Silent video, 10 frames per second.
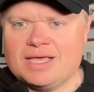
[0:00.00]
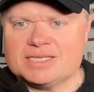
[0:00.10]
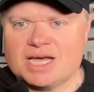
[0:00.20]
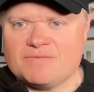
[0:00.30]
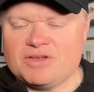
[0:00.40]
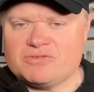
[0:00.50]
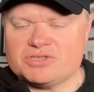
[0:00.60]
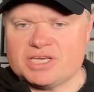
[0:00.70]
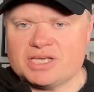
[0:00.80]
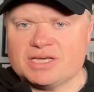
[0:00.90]
is kind of
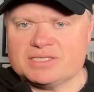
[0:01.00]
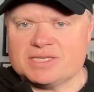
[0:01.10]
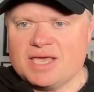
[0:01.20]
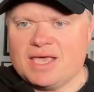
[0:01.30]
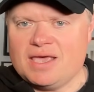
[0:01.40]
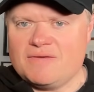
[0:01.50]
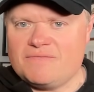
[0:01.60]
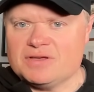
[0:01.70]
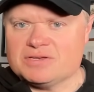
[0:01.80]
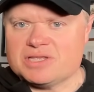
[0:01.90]
interesting because it
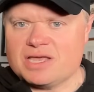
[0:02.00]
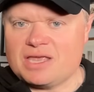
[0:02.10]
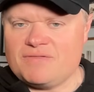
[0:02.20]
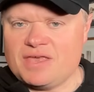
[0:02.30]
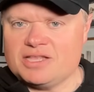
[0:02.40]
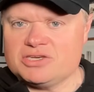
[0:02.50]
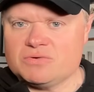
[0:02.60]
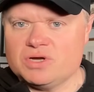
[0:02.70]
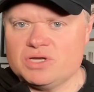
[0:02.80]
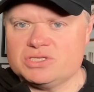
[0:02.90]
feels like if the answer
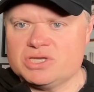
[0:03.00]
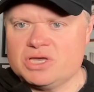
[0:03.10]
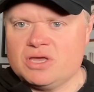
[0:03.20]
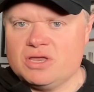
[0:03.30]
was,